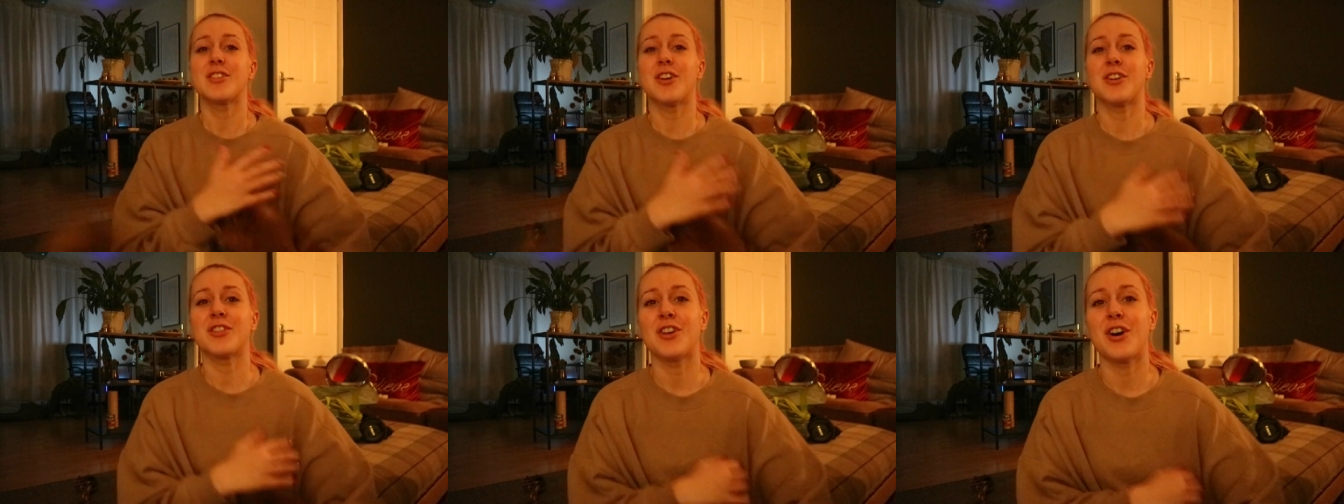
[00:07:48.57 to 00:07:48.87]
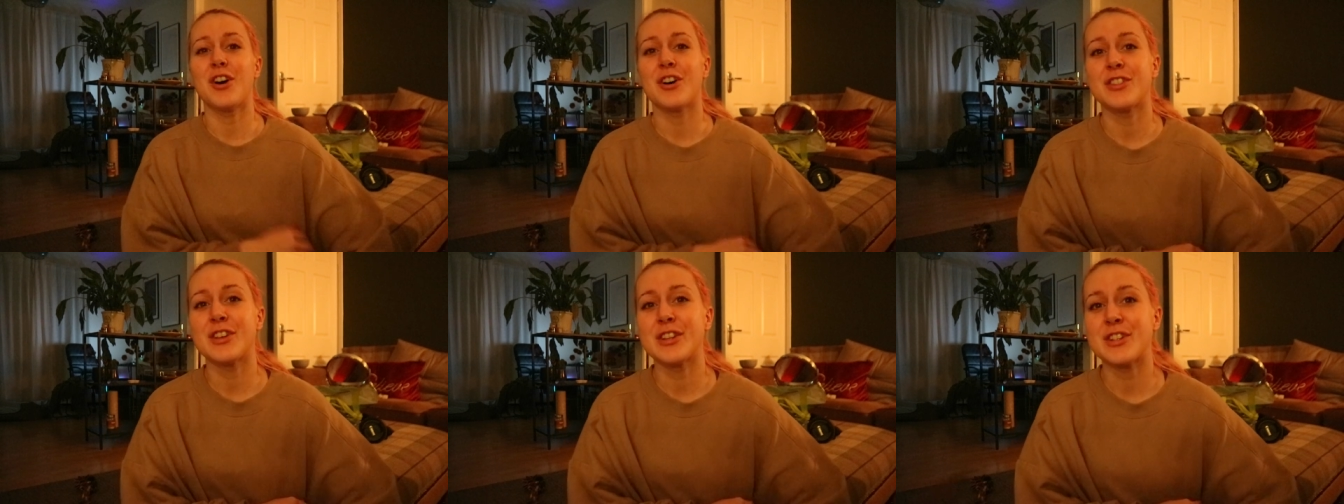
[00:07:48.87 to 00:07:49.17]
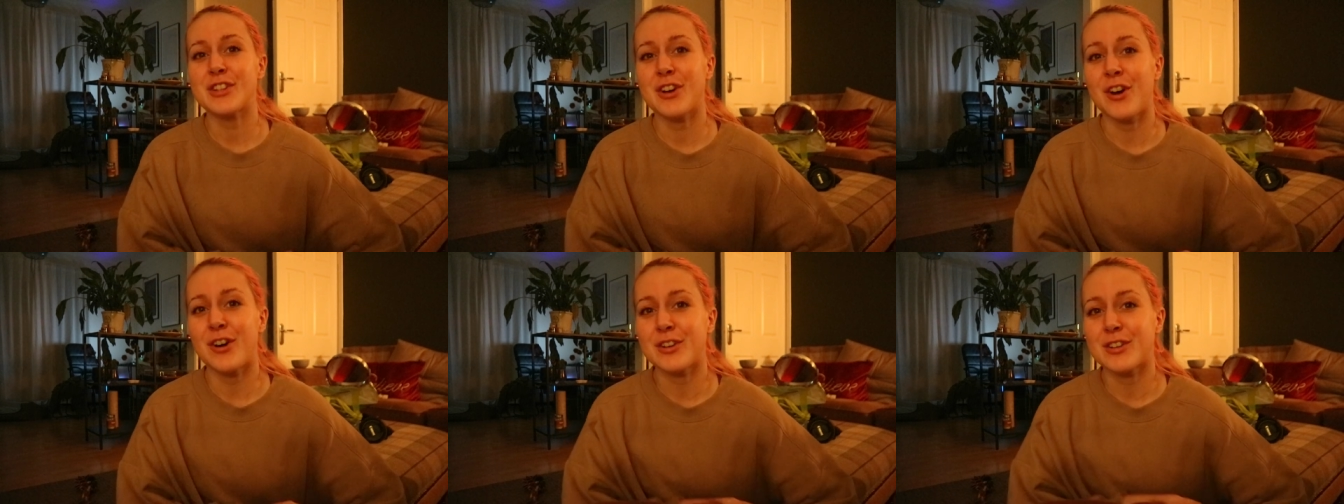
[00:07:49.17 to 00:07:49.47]
the other
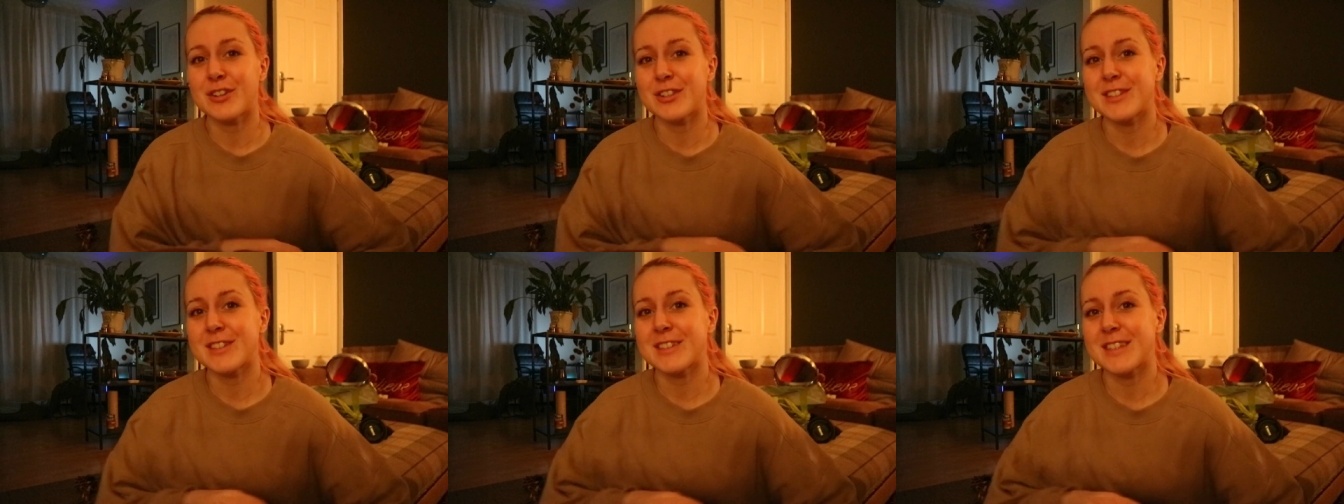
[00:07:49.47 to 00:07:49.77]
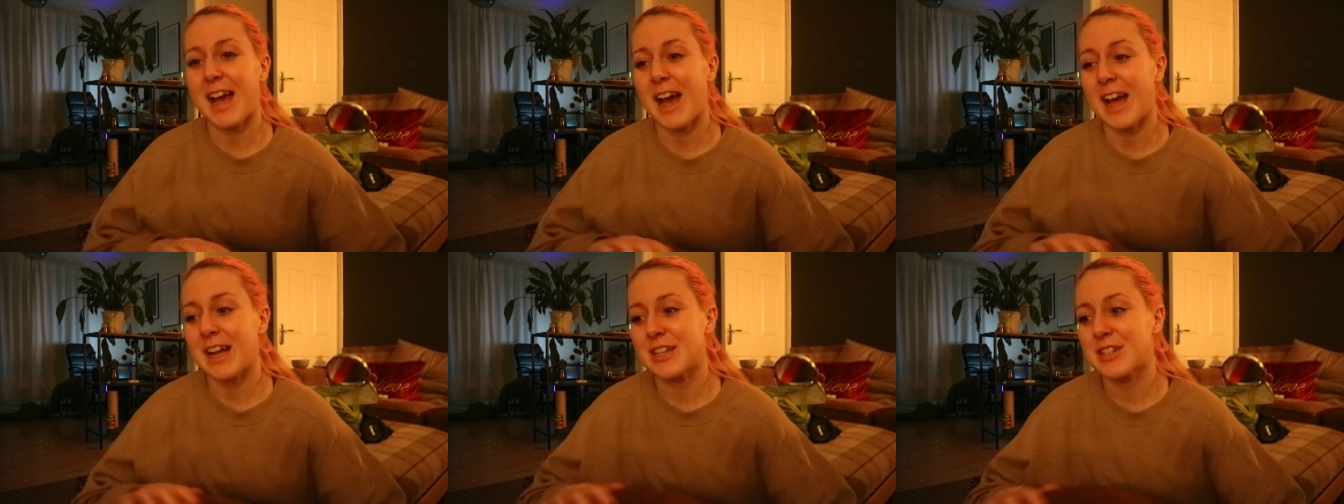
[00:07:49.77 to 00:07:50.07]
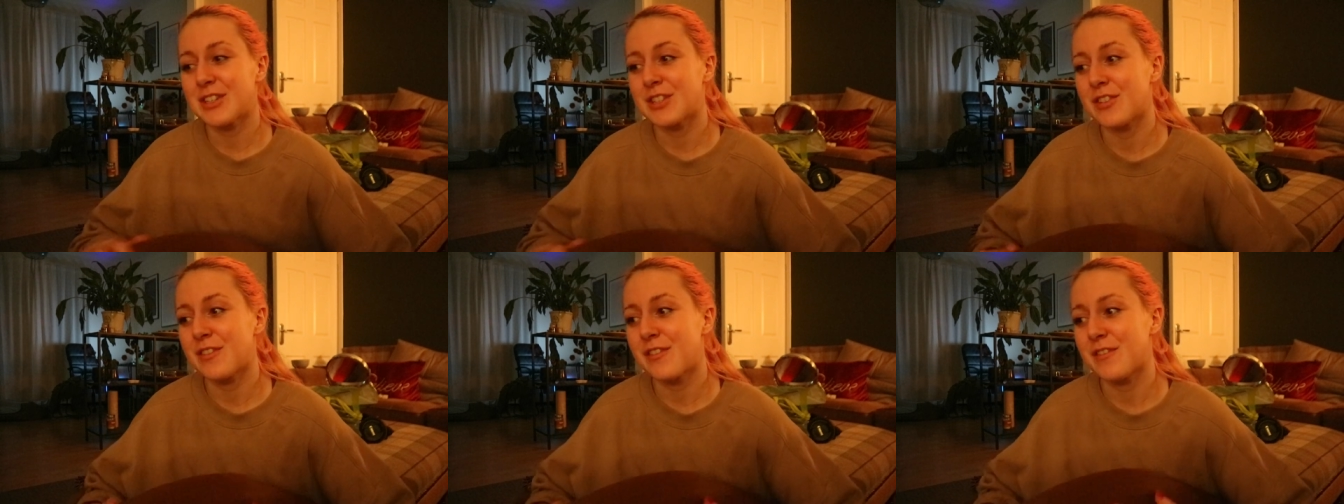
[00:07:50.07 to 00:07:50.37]
dogs
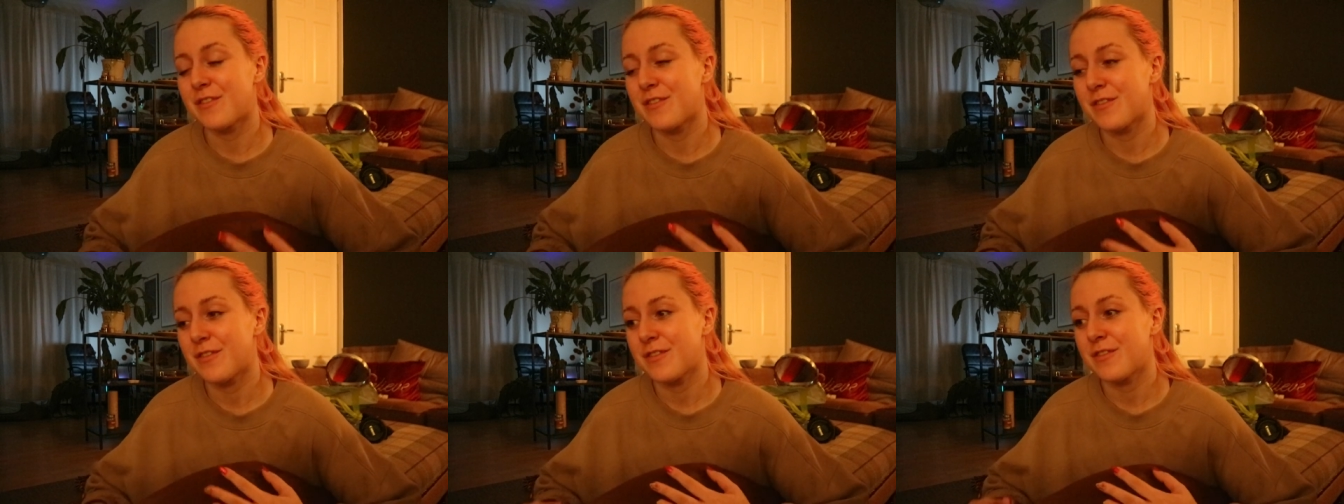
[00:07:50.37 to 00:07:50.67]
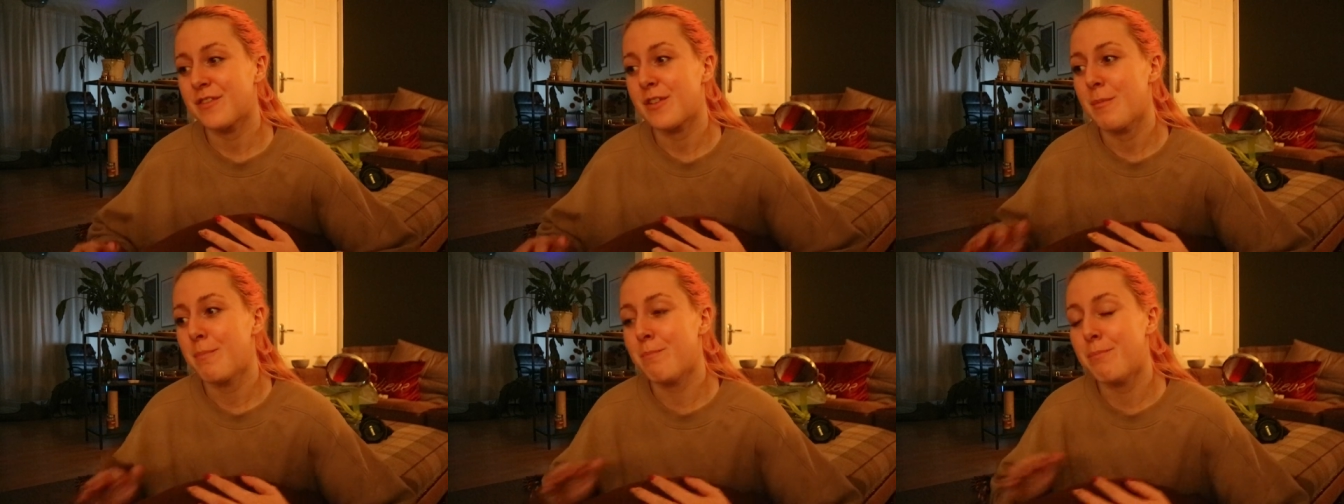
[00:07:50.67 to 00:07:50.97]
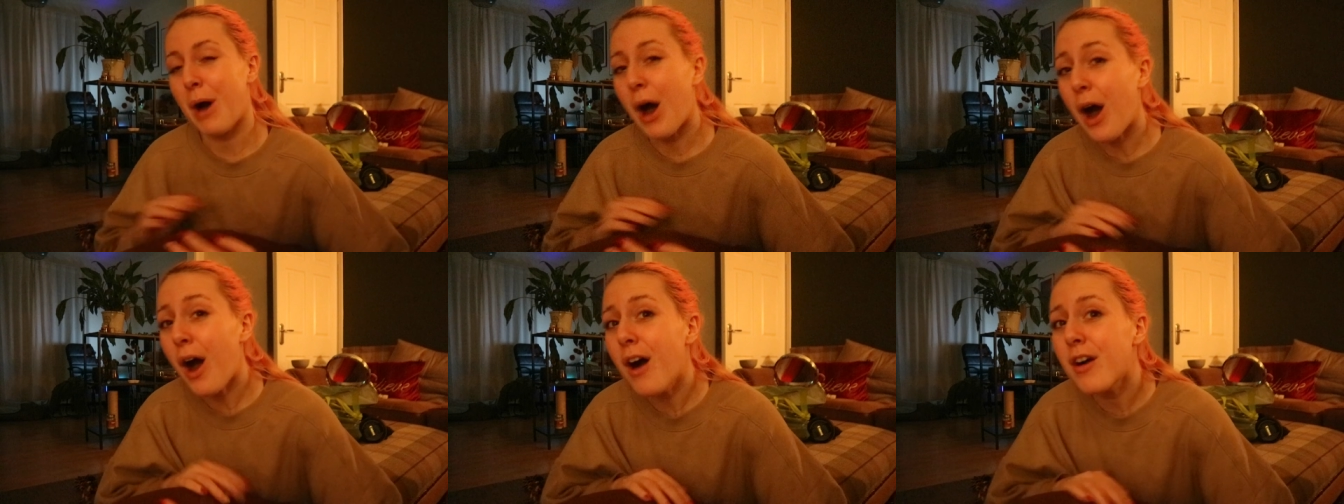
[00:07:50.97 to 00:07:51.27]
kind of
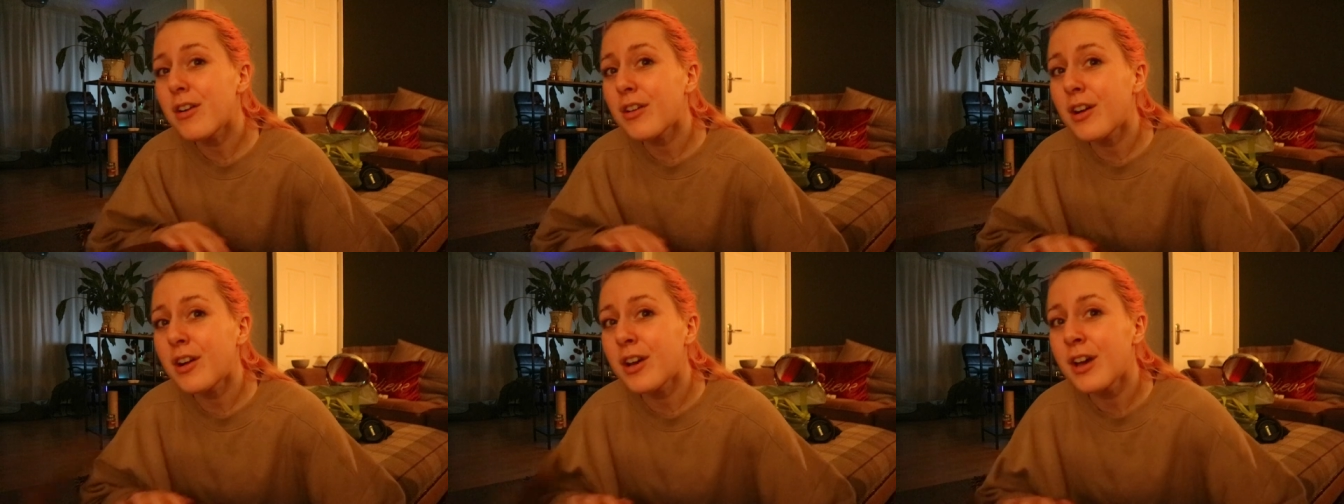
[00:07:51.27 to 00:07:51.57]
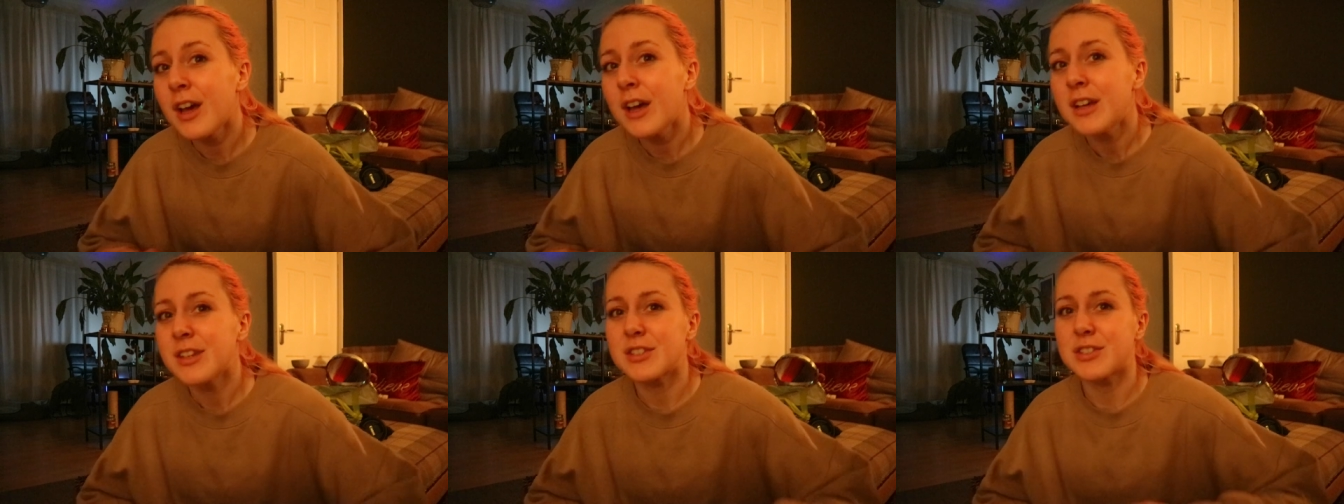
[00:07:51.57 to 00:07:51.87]
bark,